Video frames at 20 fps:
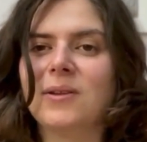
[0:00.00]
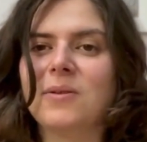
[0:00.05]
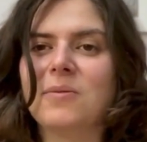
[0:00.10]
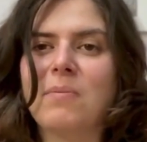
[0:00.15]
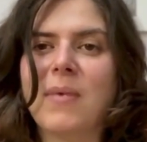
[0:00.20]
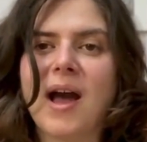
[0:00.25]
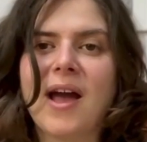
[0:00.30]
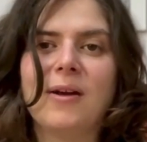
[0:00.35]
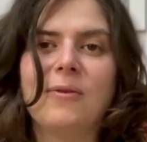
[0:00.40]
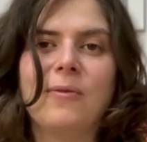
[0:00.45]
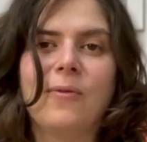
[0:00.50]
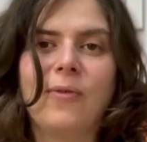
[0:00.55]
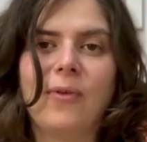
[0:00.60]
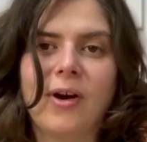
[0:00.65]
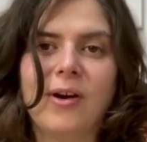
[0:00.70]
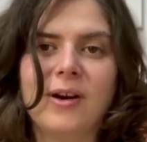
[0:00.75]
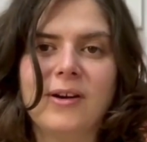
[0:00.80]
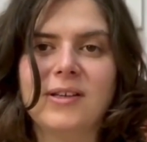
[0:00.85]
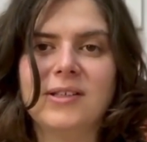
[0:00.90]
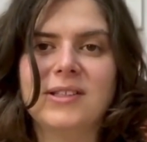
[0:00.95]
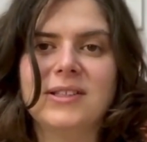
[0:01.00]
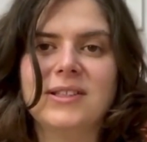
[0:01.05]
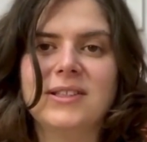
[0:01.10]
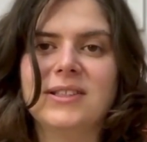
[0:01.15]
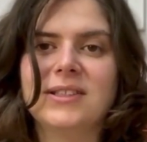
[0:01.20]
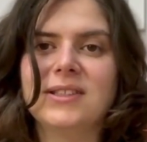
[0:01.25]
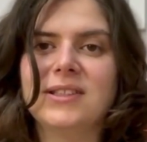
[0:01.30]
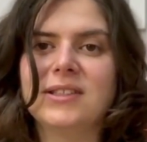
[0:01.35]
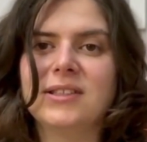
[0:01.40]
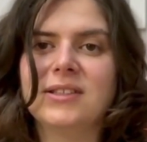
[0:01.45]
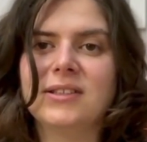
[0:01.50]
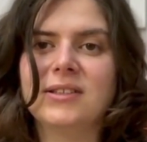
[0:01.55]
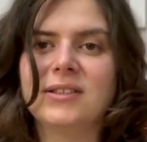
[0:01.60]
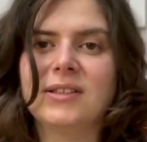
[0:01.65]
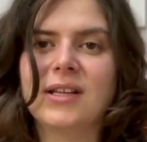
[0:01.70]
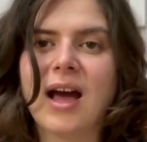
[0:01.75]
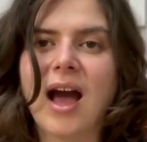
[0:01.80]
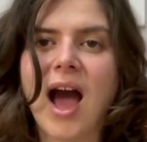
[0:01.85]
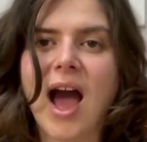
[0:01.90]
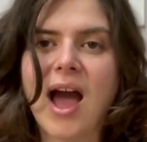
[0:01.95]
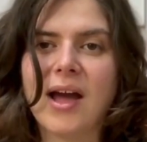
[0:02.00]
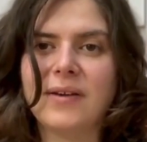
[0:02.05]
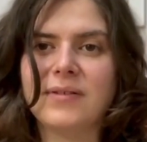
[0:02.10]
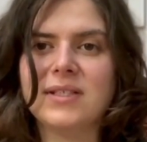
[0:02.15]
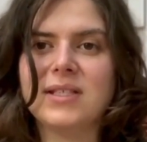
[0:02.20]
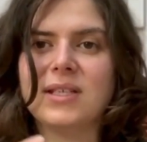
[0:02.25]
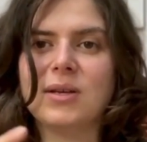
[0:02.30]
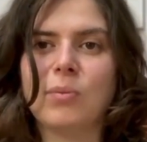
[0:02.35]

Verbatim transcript: my first IFC